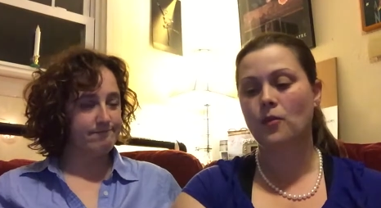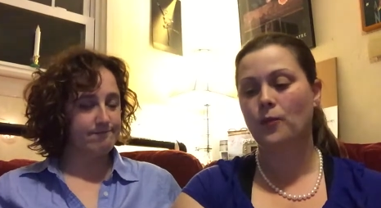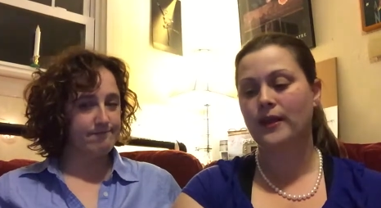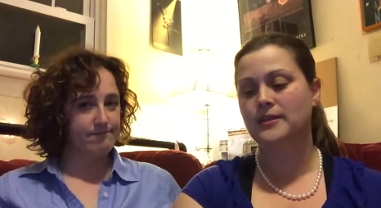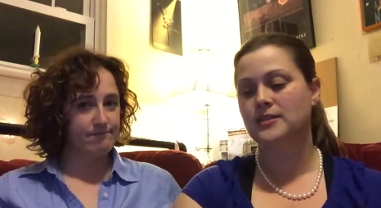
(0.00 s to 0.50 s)

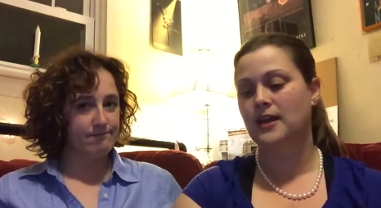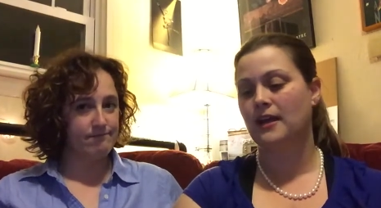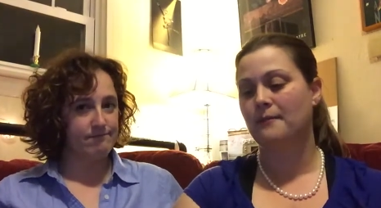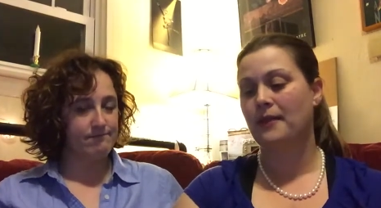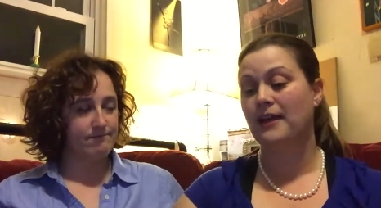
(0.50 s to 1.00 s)
Speaker 1: which
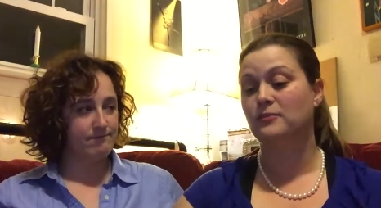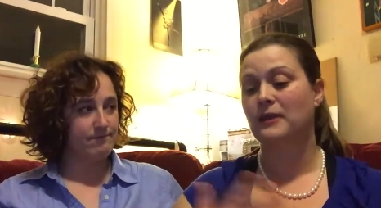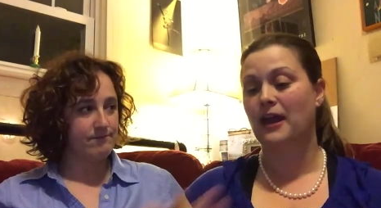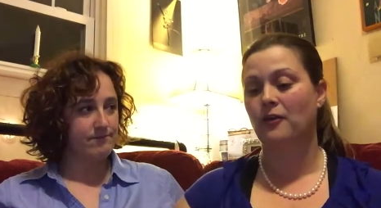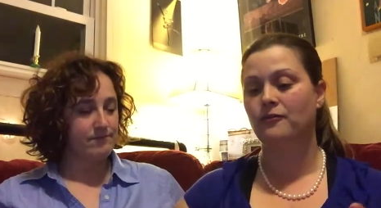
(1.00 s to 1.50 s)
um, has
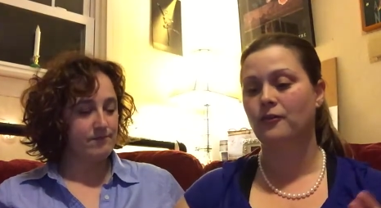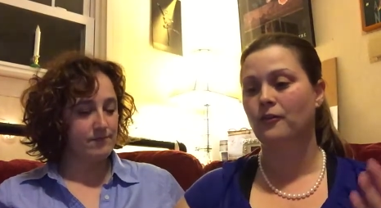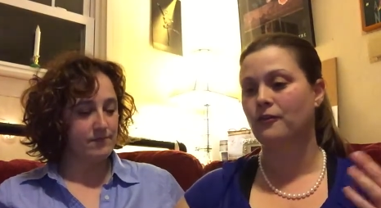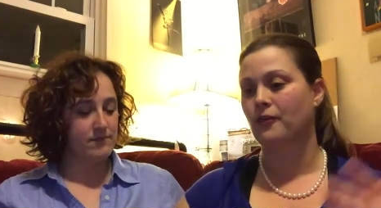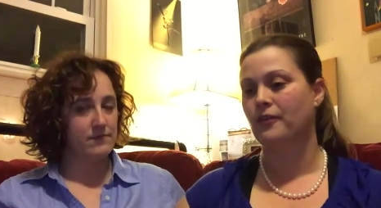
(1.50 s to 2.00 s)
been
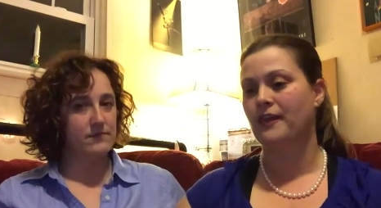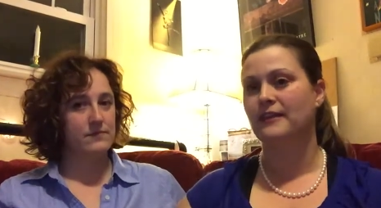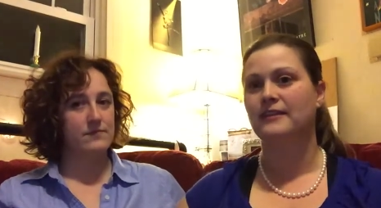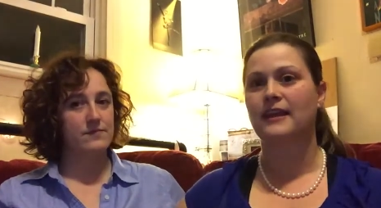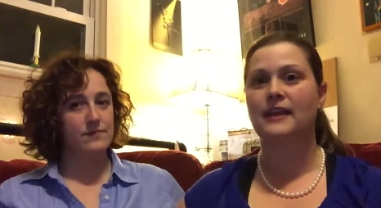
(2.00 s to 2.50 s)
helpful for
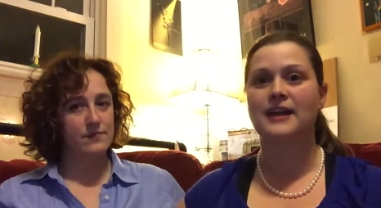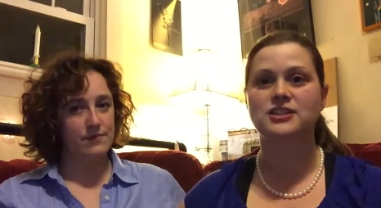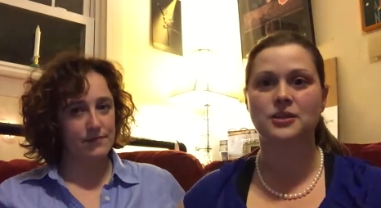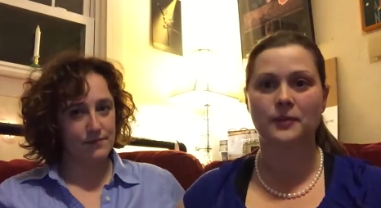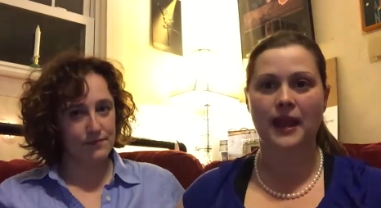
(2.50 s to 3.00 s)
things like
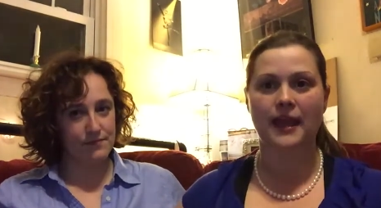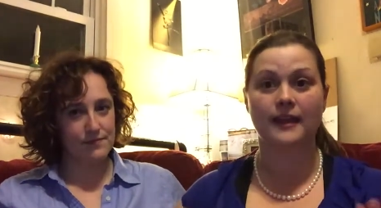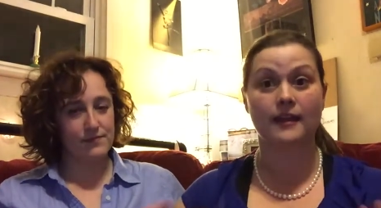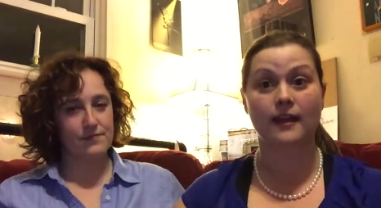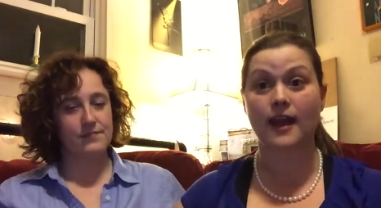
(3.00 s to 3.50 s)
last year when I had
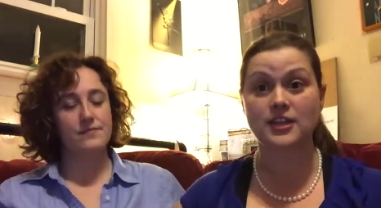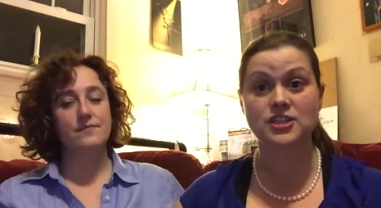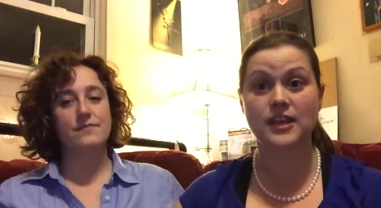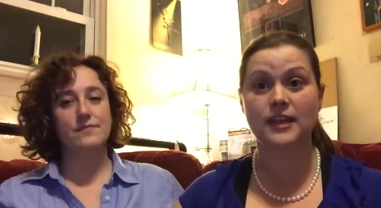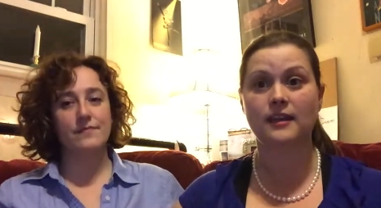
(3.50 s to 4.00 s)
a
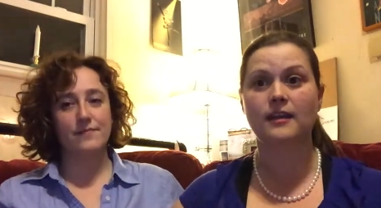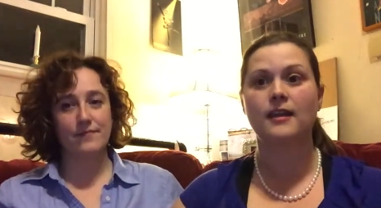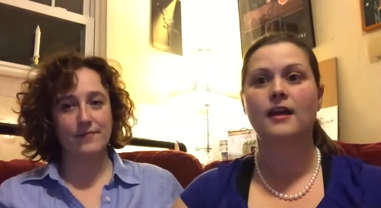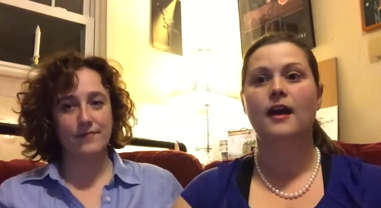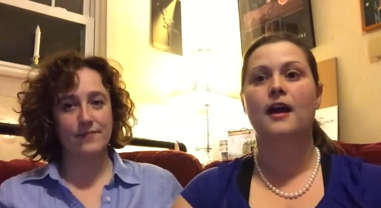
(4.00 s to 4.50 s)
concussion
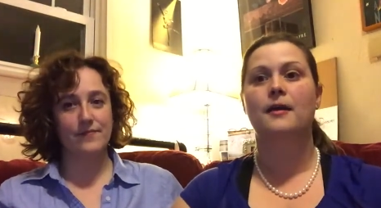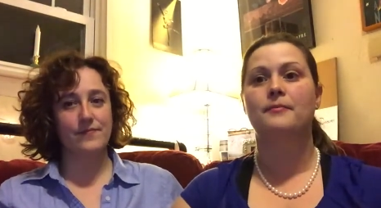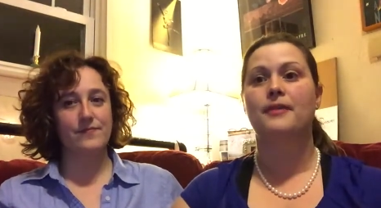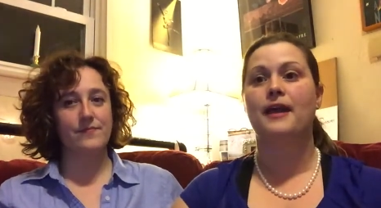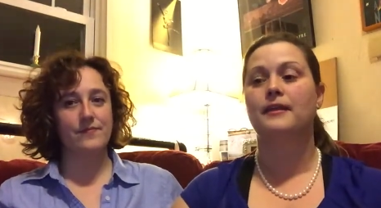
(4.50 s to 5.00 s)

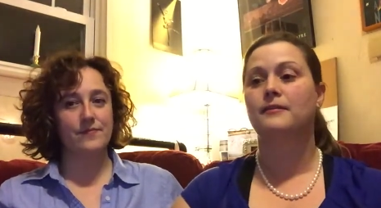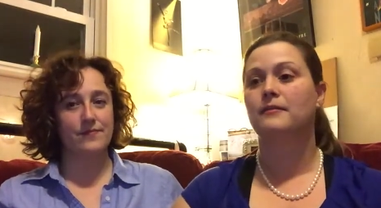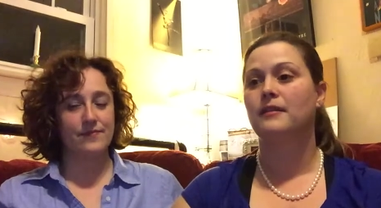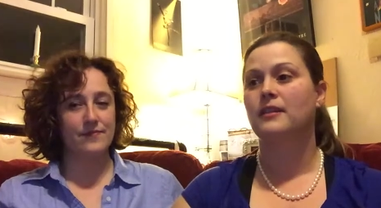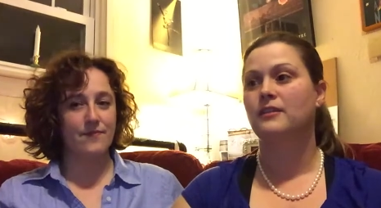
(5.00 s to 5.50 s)
um, that
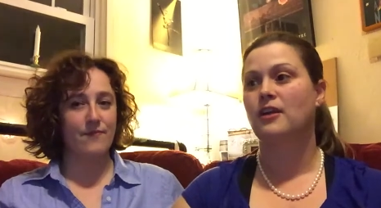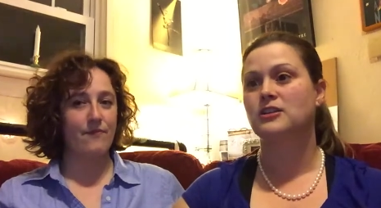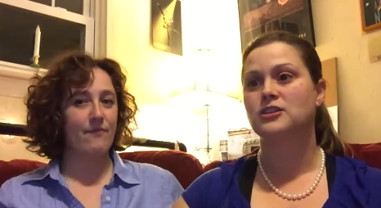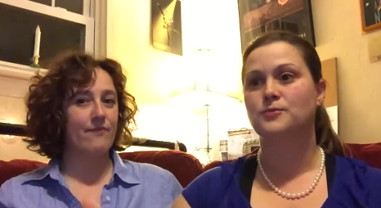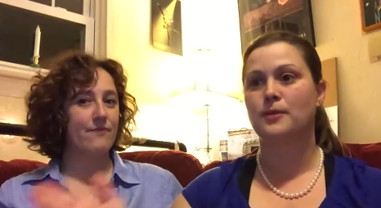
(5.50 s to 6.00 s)
the
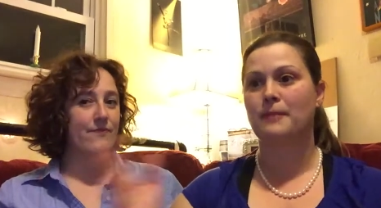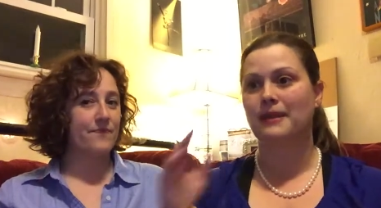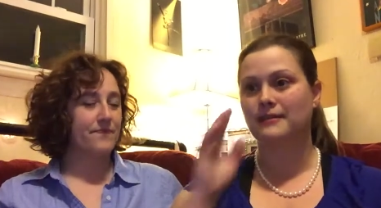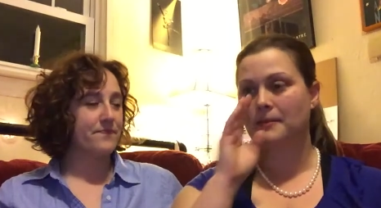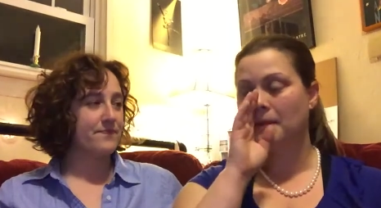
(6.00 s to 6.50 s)
doctors were
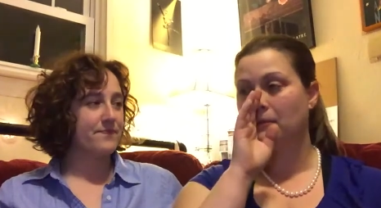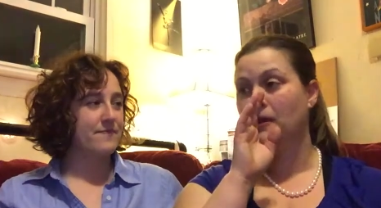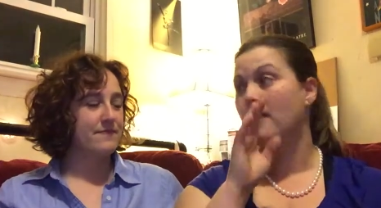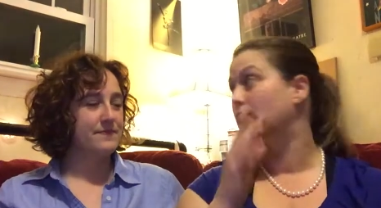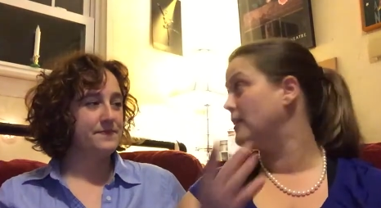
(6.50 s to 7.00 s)
amazed at my
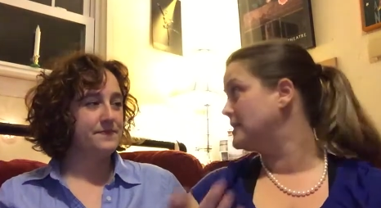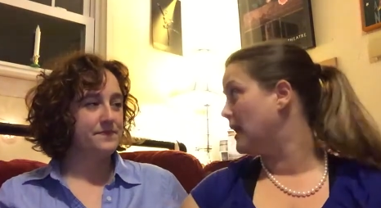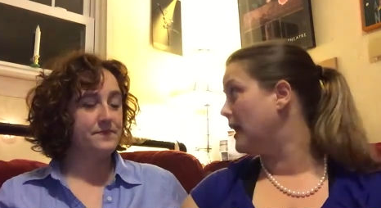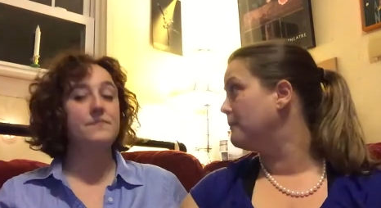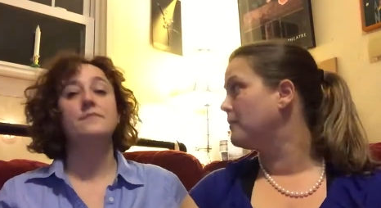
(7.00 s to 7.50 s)
recovery
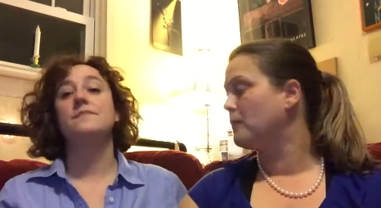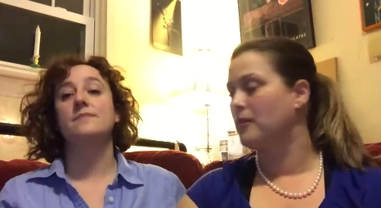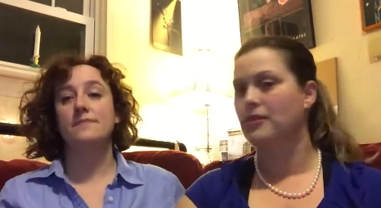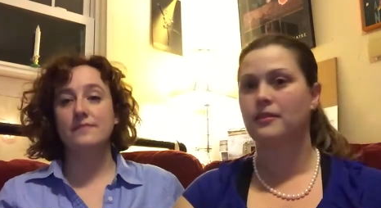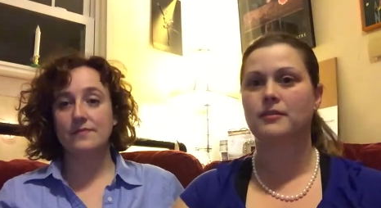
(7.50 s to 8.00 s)
time
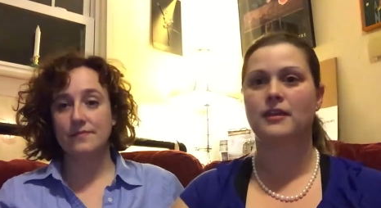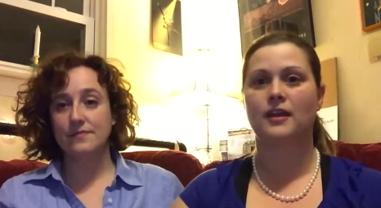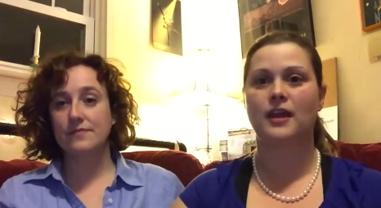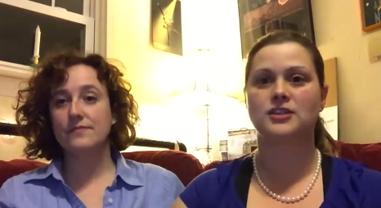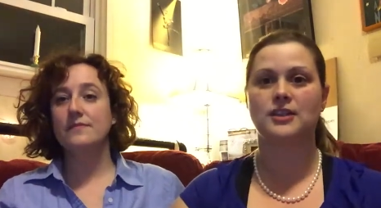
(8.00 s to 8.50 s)
with the
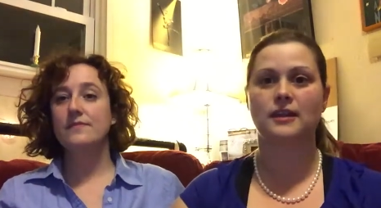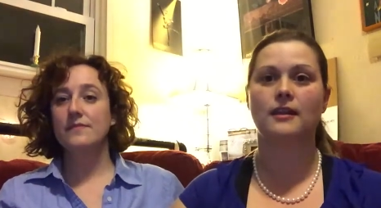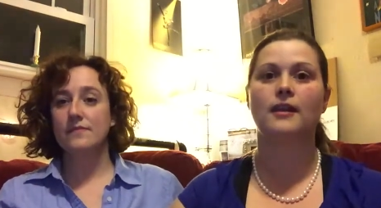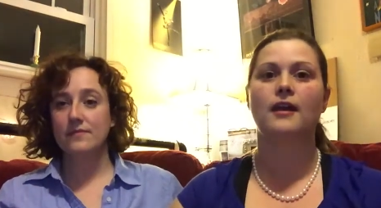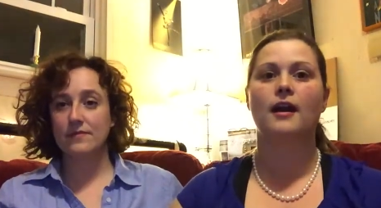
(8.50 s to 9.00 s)

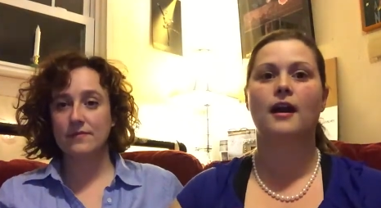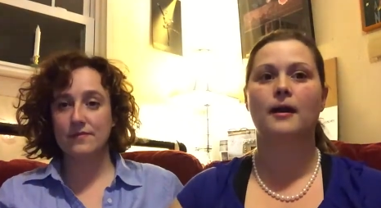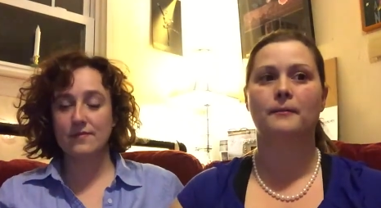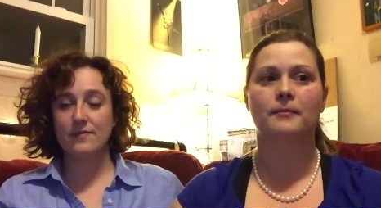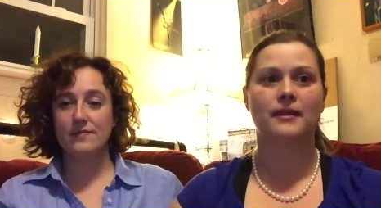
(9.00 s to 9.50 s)
concussion
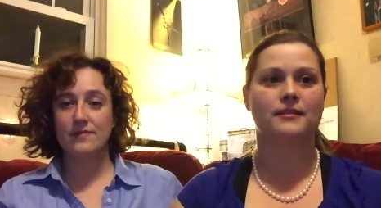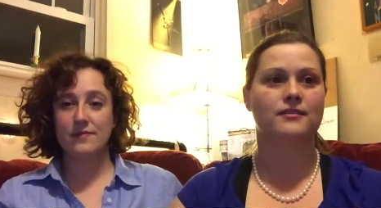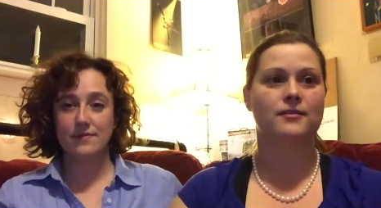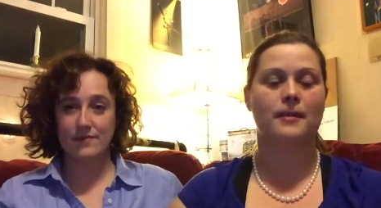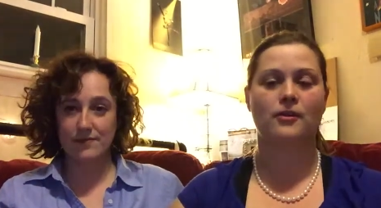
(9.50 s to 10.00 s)
um,
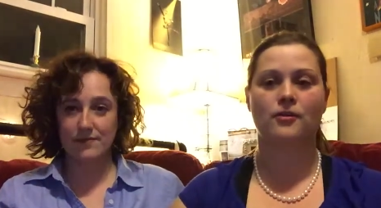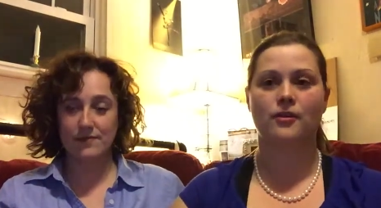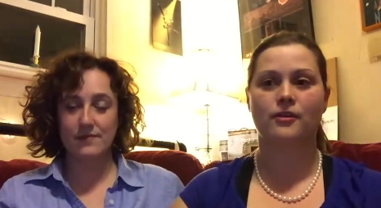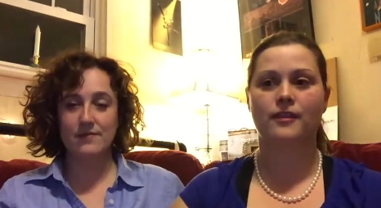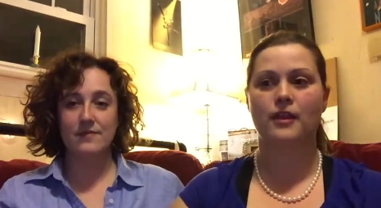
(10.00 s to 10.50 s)
because of the
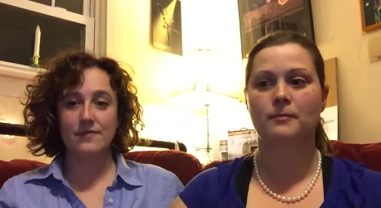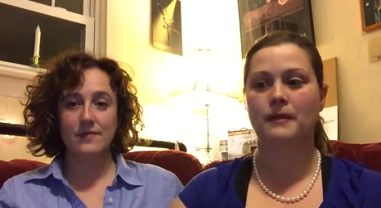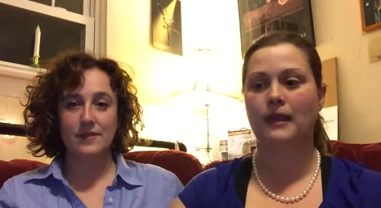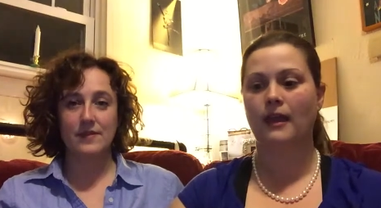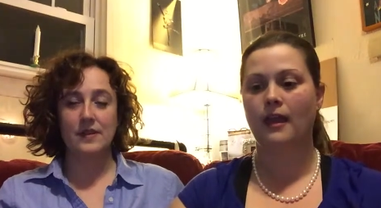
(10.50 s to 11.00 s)
microcurrent
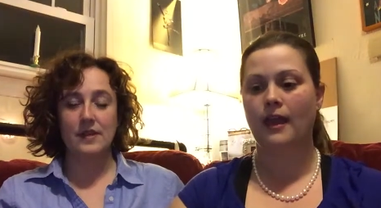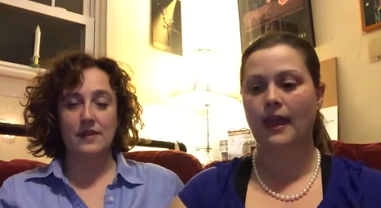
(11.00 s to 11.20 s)
therapy.